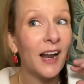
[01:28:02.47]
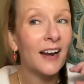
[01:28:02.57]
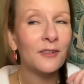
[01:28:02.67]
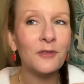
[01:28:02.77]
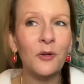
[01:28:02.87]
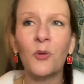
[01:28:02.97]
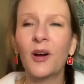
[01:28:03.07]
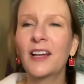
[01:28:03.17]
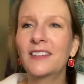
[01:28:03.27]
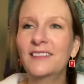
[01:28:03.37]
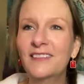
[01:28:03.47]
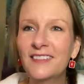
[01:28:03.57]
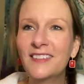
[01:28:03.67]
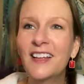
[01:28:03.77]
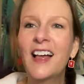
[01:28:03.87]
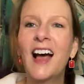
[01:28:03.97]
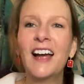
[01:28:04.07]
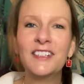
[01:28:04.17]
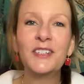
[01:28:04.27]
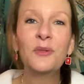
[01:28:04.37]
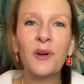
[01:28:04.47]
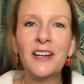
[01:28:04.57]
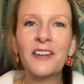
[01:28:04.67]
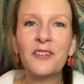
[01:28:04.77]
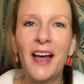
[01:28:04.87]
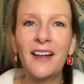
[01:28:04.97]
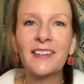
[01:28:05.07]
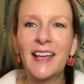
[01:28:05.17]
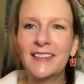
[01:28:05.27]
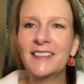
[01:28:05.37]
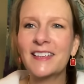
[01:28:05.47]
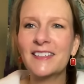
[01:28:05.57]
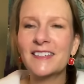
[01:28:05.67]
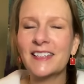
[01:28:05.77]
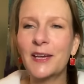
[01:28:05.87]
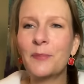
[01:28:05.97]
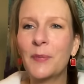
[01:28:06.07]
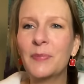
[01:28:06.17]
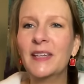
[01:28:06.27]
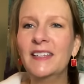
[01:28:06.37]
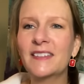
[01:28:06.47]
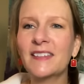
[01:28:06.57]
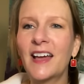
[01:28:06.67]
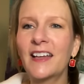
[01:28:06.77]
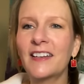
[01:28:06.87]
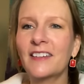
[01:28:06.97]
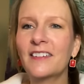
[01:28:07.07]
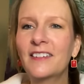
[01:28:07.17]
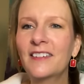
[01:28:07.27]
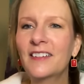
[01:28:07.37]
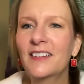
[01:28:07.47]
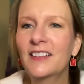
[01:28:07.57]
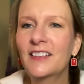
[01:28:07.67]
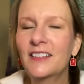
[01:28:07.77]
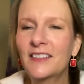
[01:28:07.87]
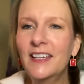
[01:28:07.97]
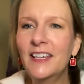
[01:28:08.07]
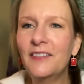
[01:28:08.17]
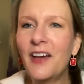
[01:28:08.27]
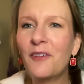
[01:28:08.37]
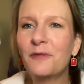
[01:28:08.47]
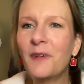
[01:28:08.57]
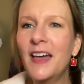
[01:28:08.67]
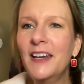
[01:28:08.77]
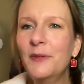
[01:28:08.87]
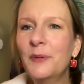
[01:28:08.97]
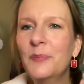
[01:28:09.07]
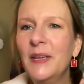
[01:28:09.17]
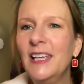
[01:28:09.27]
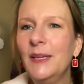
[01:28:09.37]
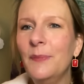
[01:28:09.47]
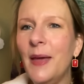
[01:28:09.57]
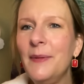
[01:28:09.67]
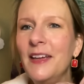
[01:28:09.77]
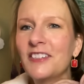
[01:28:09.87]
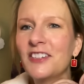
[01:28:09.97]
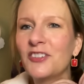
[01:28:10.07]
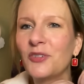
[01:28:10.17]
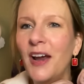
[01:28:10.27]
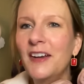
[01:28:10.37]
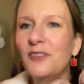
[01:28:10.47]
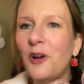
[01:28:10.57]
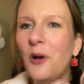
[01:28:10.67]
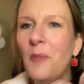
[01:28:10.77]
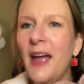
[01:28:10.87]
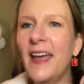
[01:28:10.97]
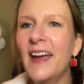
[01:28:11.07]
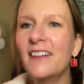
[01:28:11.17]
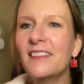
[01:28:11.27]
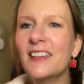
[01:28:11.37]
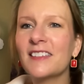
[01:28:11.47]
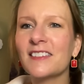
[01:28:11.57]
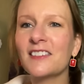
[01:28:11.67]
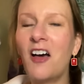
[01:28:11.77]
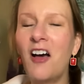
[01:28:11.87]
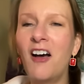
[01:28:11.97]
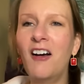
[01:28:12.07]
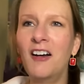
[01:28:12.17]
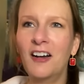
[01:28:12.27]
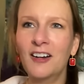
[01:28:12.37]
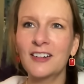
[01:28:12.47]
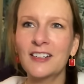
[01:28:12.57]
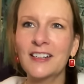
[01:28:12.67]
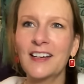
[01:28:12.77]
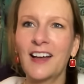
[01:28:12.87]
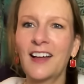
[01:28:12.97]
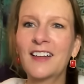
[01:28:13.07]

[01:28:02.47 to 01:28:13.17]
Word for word: I don't know what. I do want to go down like this and get my pizza and think of how fun it would be. Maybe I should try to grow my hair this long.